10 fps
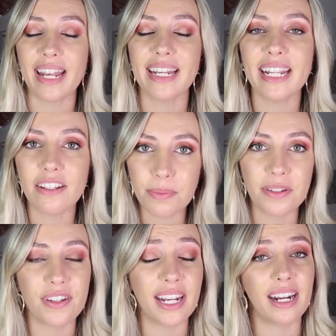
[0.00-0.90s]
and leave
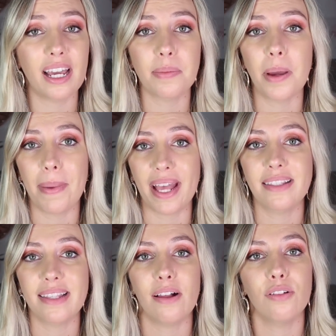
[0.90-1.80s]
me feeling like my
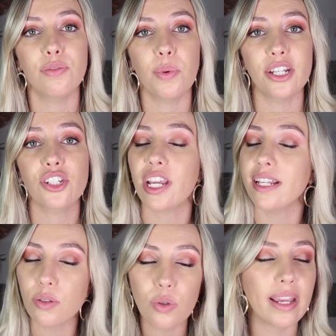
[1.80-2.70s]
best self, which
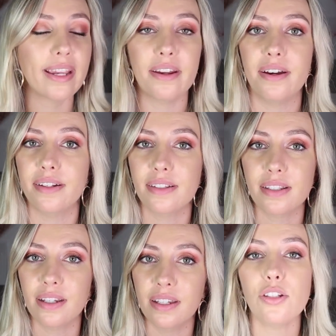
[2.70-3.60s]
is all I can ask.